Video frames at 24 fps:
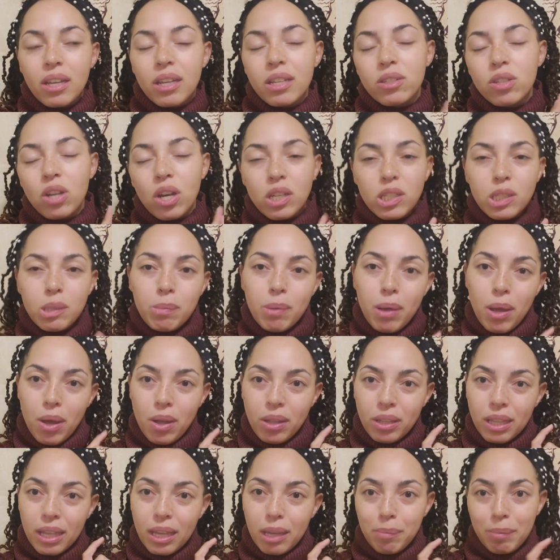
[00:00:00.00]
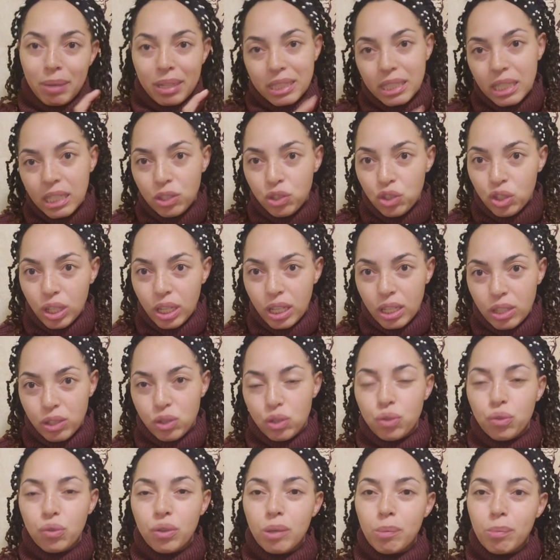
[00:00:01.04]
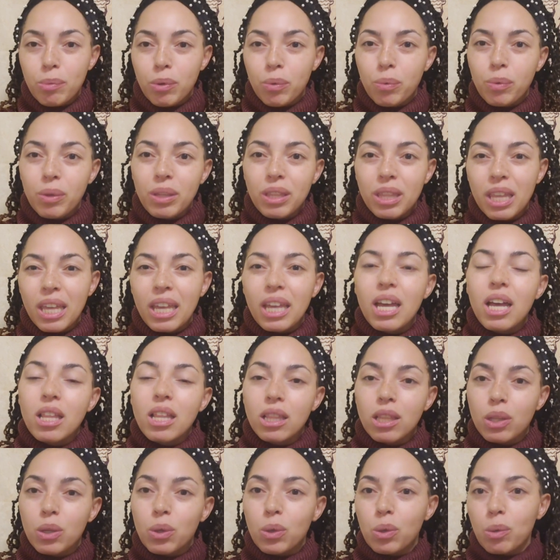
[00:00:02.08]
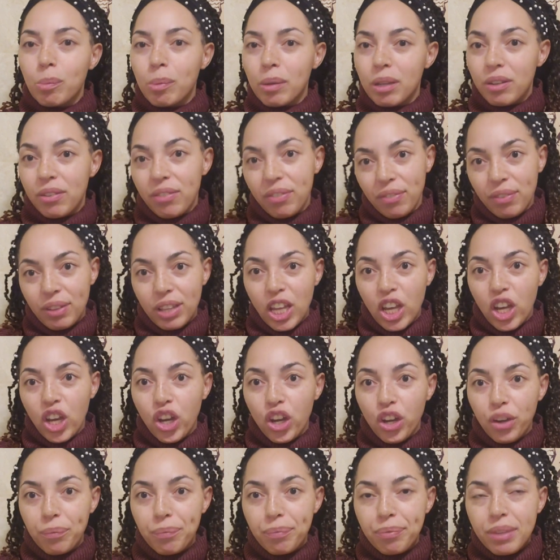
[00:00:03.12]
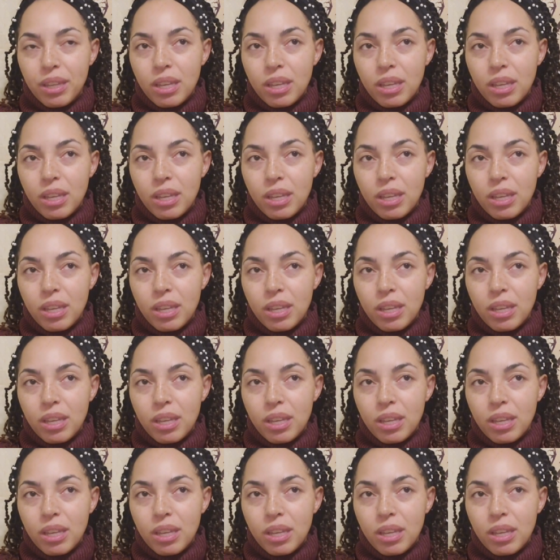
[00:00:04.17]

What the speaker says: It talks about like my teaching history, but with like a little bit of flair,